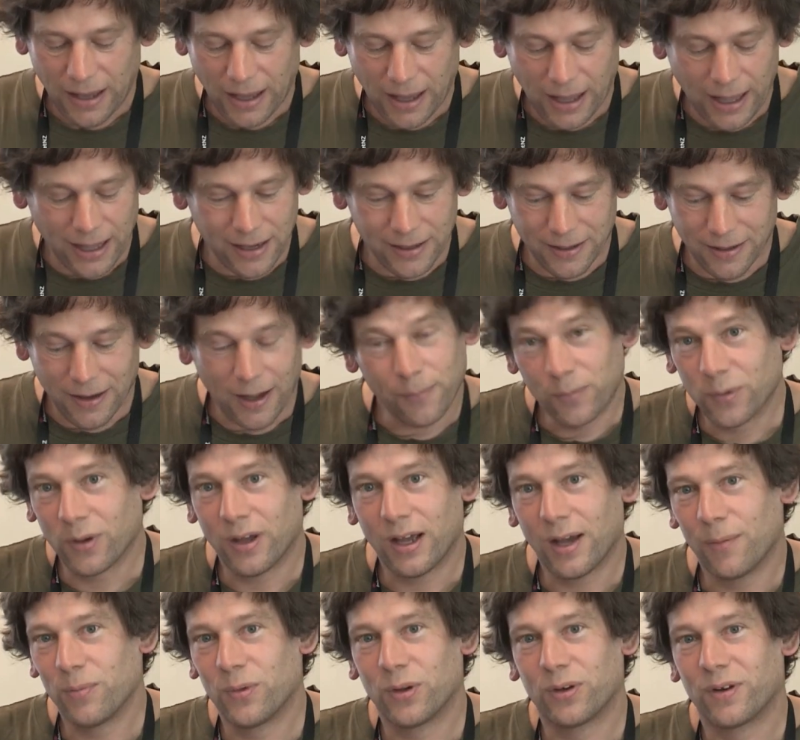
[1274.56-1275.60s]
and I'm
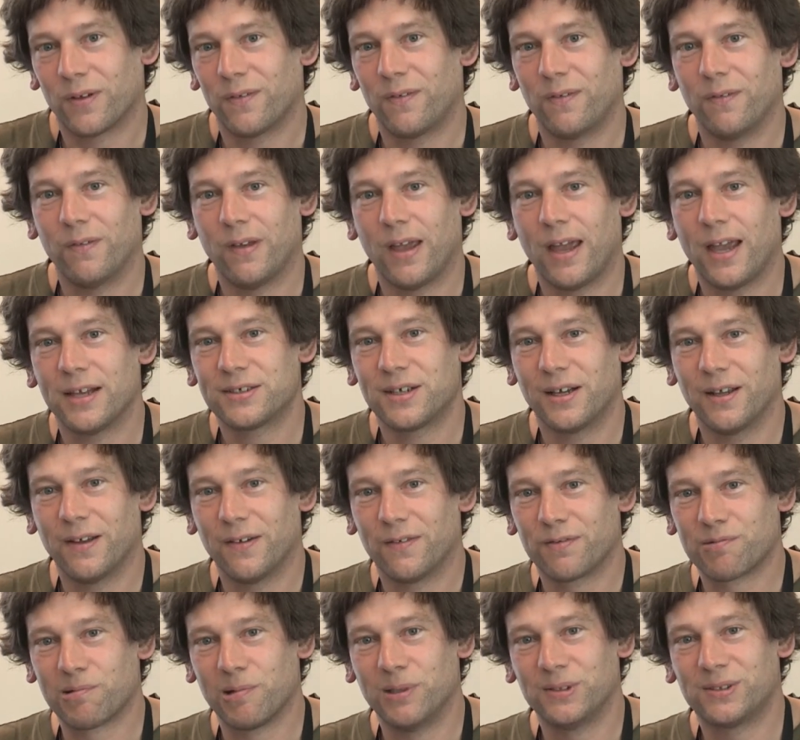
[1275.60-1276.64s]
not I'm not a, actually a
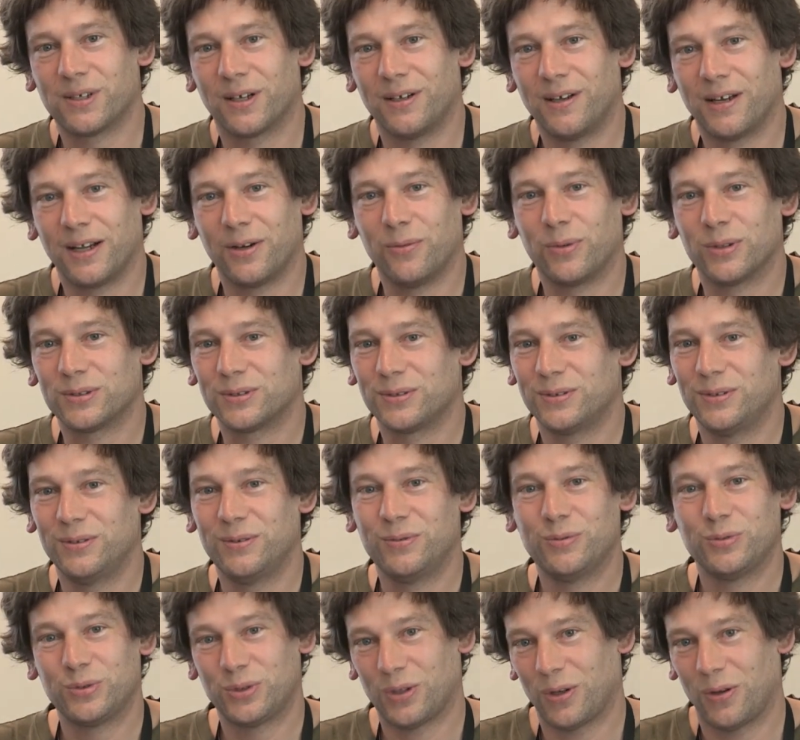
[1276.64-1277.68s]
forensic
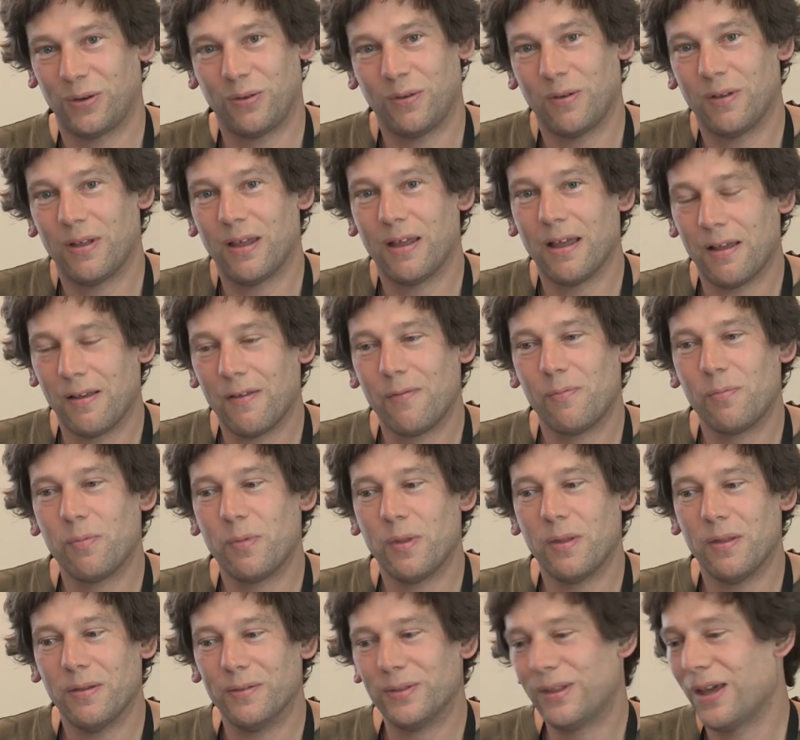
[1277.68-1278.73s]
linguist, so
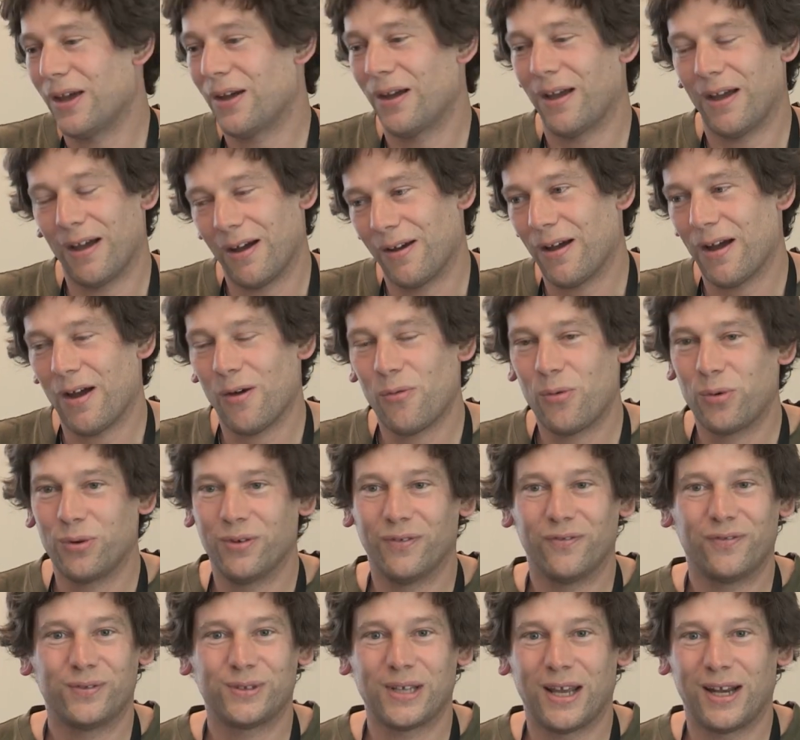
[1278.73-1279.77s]
that I, I,
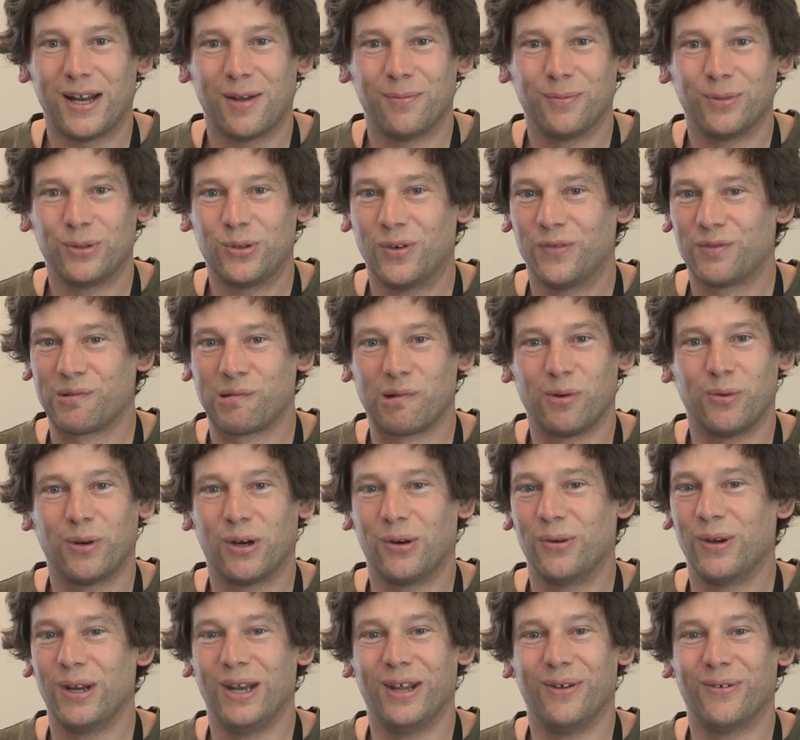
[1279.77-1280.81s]
wouldn't stand up in court very
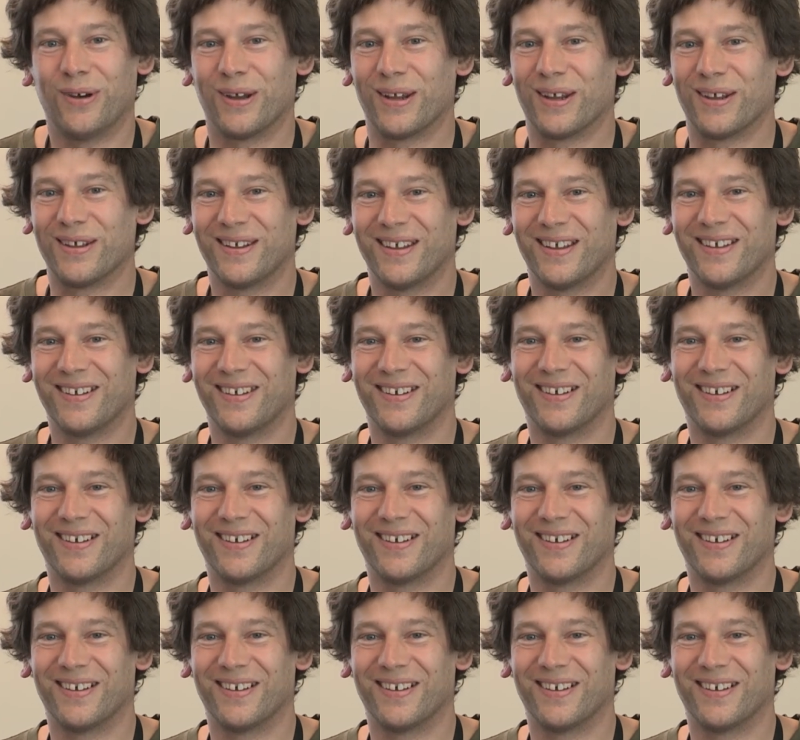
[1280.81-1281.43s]
well anyway. You